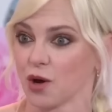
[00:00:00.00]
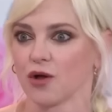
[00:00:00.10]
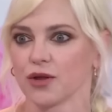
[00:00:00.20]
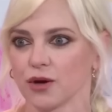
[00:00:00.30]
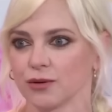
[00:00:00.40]

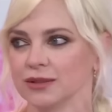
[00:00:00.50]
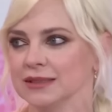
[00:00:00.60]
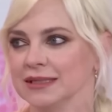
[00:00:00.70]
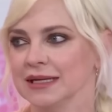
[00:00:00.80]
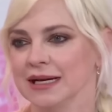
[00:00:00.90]
Although
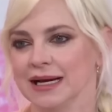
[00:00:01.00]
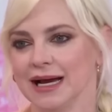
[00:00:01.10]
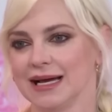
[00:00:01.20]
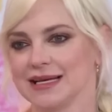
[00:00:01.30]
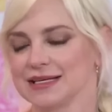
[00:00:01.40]

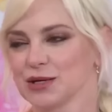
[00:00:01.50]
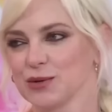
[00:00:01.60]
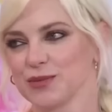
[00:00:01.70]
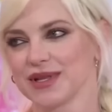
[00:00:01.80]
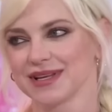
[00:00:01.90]
he
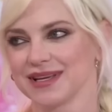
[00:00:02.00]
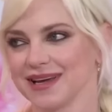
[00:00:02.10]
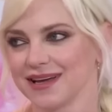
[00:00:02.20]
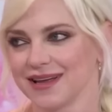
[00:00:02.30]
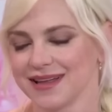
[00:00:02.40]
told me that
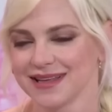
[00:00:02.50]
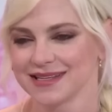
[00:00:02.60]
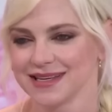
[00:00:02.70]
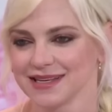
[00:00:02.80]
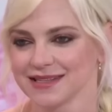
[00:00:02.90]
he
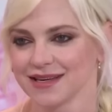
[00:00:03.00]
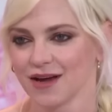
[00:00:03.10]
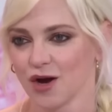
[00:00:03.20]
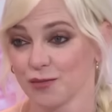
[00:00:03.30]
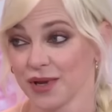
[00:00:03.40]
thinks he has an
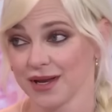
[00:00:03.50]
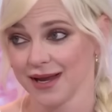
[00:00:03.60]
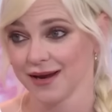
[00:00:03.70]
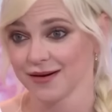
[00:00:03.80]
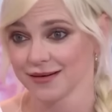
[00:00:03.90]
armpit
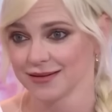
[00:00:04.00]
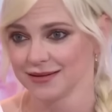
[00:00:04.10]
hair.